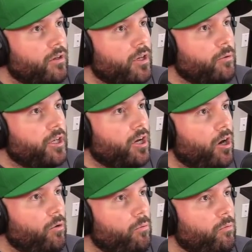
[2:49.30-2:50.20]
Here we
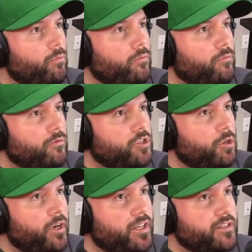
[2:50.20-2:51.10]
go.
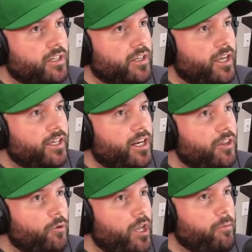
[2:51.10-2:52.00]
Too easy. And get out
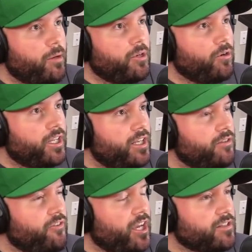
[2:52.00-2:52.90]
of the way, baby. Don't get hit in
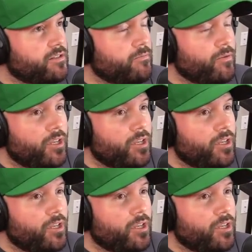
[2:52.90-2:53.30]
the face.